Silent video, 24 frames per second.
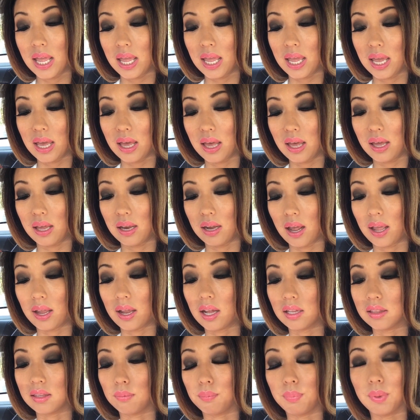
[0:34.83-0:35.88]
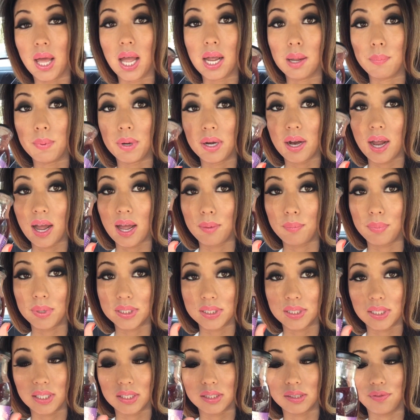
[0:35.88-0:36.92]
And I got the blackberry
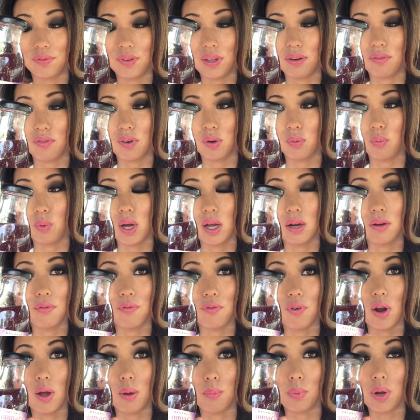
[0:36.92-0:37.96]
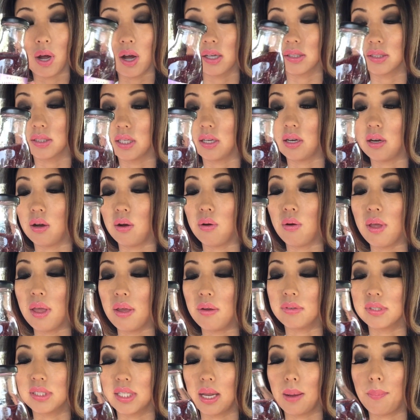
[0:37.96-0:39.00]
hibiscus flavored one from Costco.
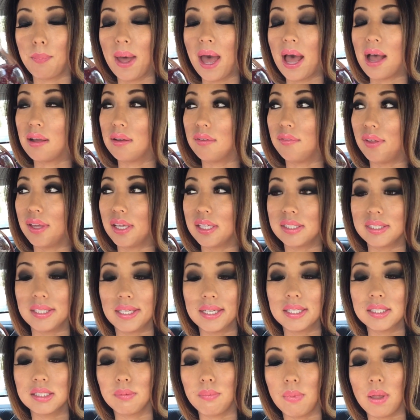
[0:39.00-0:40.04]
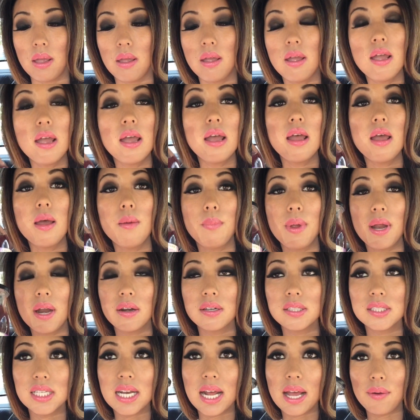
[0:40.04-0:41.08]
It was like a pack of like six. My
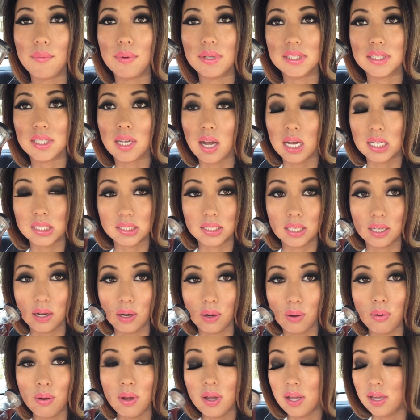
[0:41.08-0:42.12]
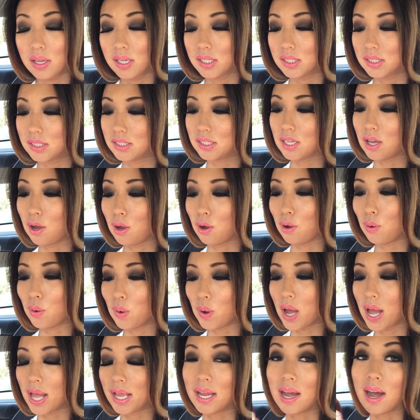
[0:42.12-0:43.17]
parents and I went to Costco.
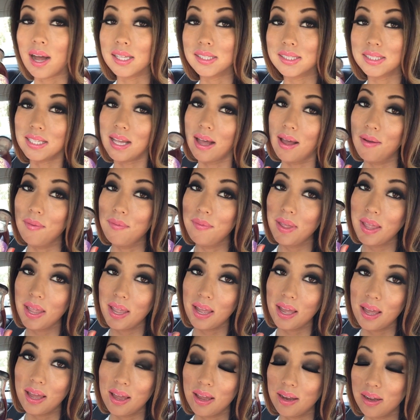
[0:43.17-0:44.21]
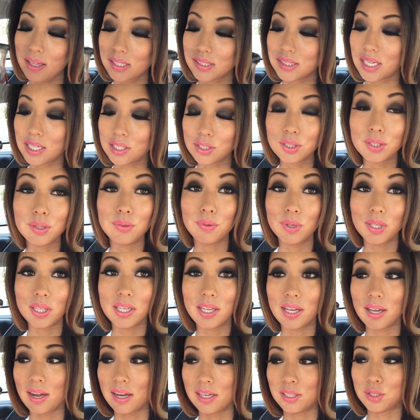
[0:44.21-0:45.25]
So I got some and it's actually really
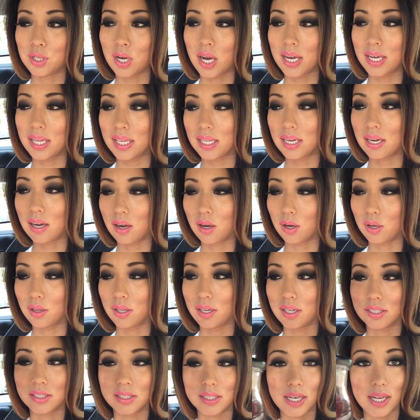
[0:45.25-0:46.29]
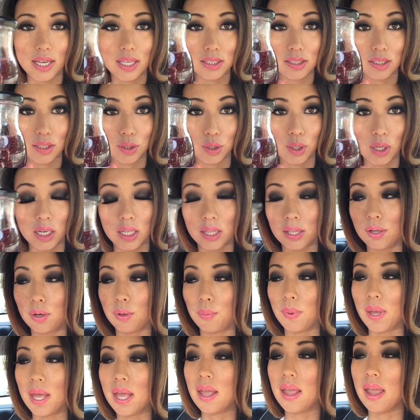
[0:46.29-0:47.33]
good. I tried it earlier today, so I drank a little
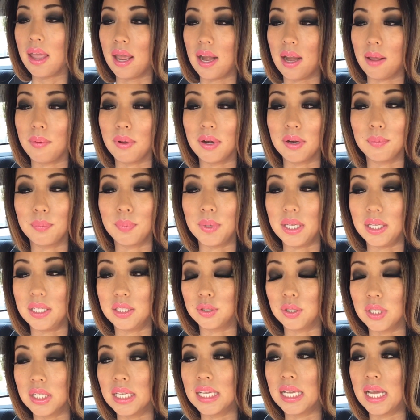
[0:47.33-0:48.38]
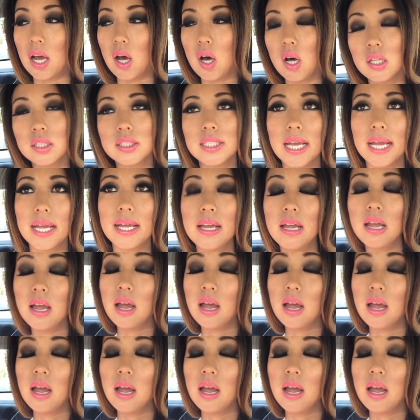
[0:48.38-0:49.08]
bit and I'm gonna be drinking it all day.